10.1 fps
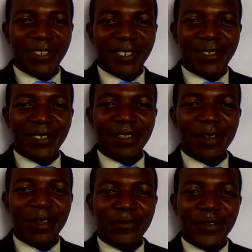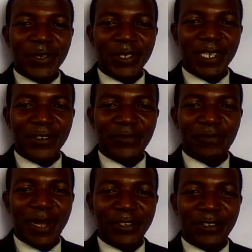This is Love Yourself
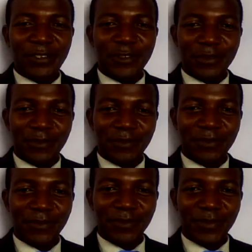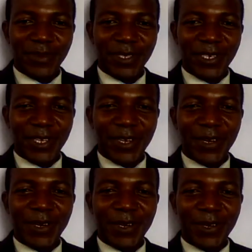Part 2.
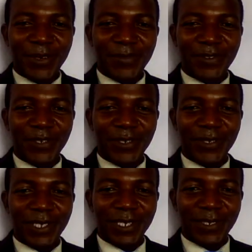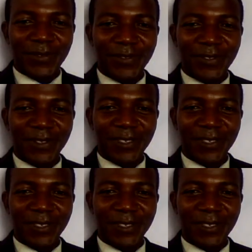Love Yourself.